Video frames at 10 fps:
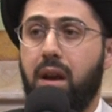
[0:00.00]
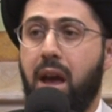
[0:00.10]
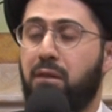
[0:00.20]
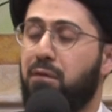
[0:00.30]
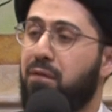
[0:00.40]

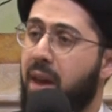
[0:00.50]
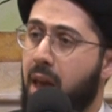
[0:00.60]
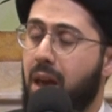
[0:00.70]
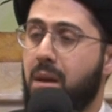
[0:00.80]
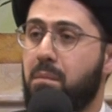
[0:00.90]
and
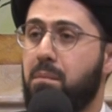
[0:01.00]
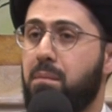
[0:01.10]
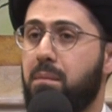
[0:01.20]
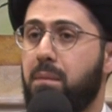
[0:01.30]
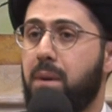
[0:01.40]

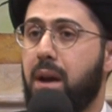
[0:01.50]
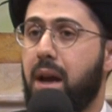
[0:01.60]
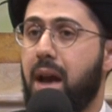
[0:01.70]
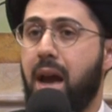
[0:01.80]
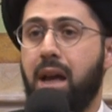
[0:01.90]
fame
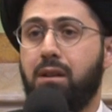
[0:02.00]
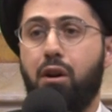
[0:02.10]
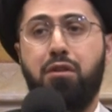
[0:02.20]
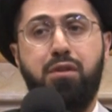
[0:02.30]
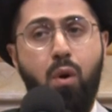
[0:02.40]
and
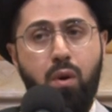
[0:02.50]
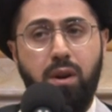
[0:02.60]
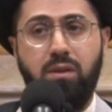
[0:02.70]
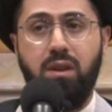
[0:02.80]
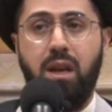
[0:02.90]

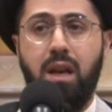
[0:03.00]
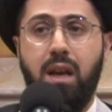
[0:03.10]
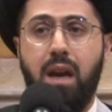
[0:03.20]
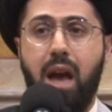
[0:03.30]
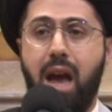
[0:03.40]

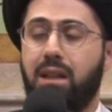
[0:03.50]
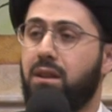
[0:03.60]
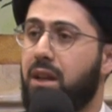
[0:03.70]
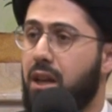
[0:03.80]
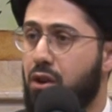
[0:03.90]
authority
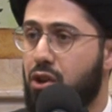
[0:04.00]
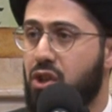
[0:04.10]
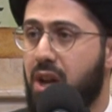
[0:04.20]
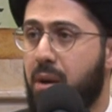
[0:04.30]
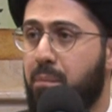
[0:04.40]
and
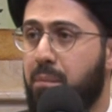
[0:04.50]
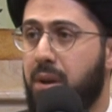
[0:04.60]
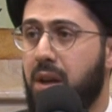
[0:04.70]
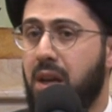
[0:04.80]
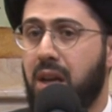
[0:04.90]

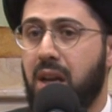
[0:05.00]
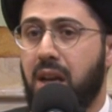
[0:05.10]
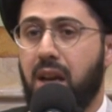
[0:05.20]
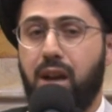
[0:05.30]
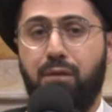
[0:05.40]
leadership,
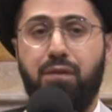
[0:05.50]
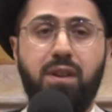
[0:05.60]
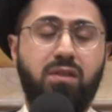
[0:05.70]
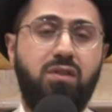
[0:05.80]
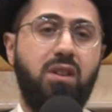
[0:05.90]
if
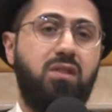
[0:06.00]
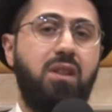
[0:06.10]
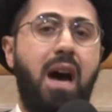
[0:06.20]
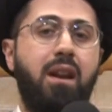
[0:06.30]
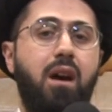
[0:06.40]
this does
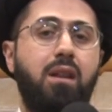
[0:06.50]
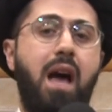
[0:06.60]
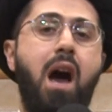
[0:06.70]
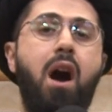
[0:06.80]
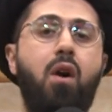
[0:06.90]
not
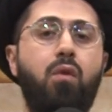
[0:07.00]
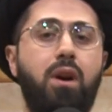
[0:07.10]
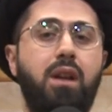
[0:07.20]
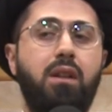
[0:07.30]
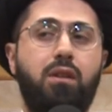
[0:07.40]
allow
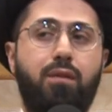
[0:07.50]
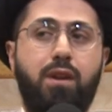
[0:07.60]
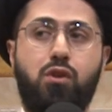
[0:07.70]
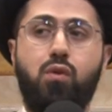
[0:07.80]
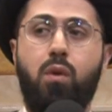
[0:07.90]
an
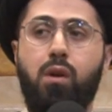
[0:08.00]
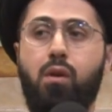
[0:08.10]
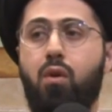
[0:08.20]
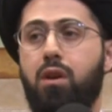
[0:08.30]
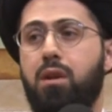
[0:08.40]
individual or a